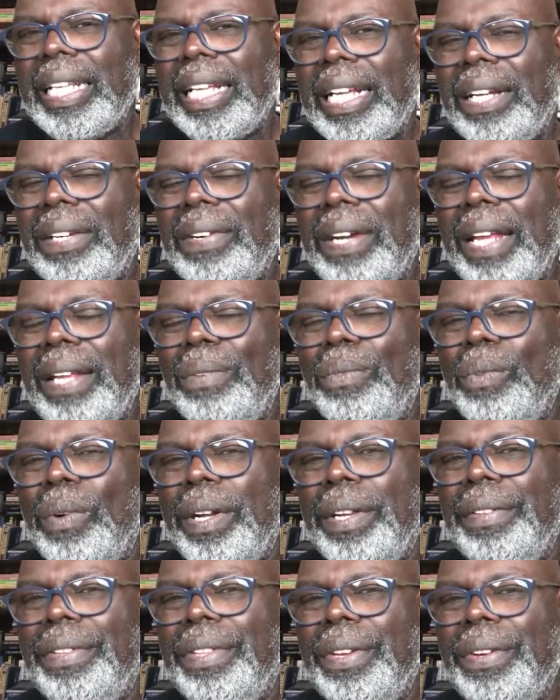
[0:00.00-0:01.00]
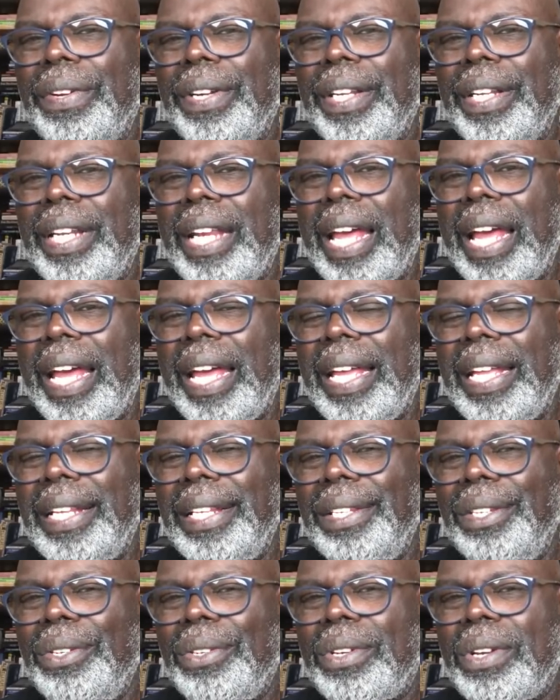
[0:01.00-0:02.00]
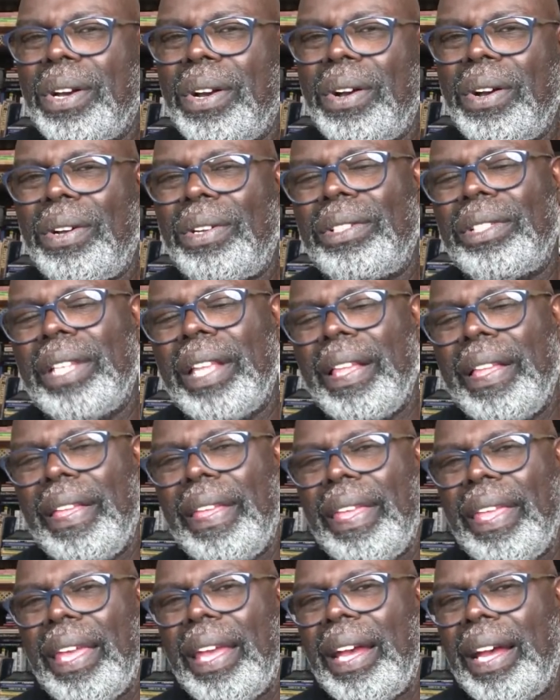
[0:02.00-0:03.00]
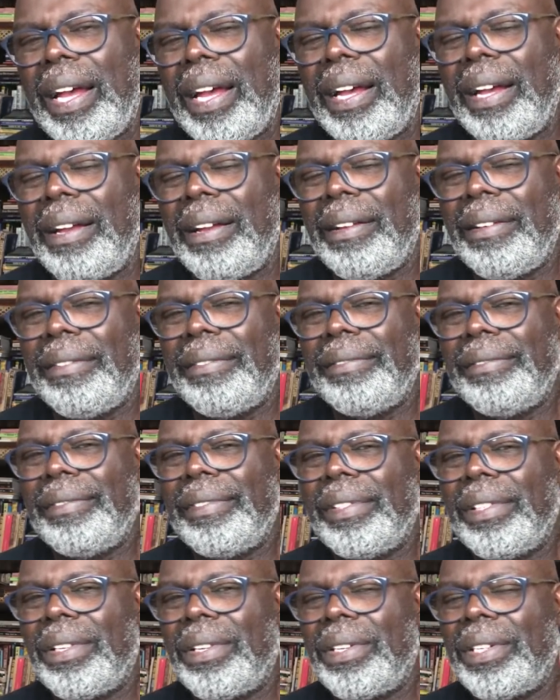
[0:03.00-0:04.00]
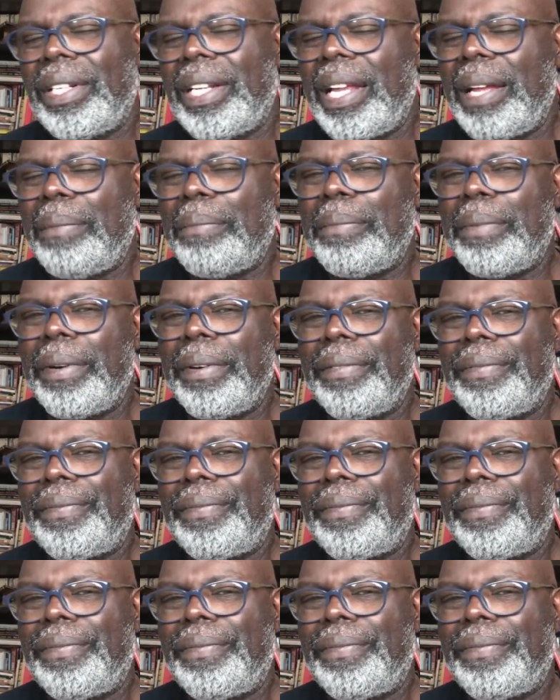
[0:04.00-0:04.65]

All right, $139. You call her number,